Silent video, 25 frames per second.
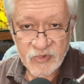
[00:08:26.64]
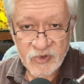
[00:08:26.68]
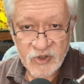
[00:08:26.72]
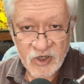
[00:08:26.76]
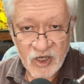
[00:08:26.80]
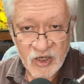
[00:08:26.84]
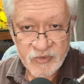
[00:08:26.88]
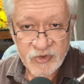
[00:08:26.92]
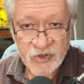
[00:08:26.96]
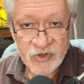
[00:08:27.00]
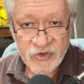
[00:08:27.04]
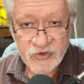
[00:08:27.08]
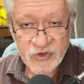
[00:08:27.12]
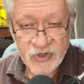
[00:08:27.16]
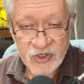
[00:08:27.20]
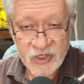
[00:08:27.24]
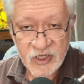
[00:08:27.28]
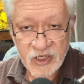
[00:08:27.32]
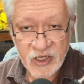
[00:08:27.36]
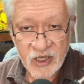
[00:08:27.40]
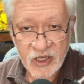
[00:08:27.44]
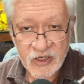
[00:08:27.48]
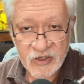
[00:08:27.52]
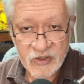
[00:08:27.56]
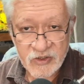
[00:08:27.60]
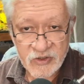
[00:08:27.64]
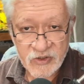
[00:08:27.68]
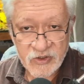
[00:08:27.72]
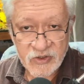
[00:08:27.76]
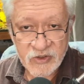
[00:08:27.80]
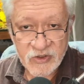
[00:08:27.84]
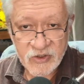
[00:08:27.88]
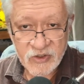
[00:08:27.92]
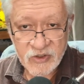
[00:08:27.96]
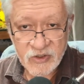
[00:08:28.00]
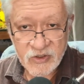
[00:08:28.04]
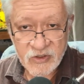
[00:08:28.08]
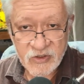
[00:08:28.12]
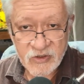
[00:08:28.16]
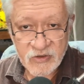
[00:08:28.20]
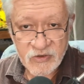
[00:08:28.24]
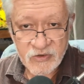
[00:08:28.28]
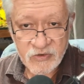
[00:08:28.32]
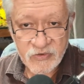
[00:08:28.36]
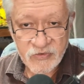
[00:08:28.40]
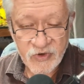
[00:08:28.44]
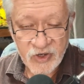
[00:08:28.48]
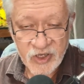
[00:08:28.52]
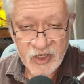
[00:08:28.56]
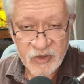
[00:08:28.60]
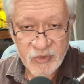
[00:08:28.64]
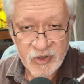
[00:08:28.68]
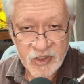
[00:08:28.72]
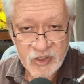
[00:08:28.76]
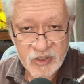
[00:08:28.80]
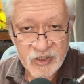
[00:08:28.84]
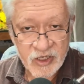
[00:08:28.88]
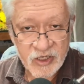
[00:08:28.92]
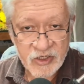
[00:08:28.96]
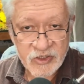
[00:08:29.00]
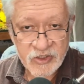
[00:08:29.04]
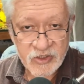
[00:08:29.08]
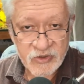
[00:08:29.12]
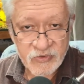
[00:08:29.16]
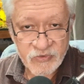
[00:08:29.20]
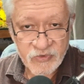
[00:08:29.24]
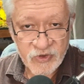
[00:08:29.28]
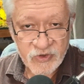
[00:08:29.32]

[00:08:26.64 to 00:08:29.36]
commentary and recommendation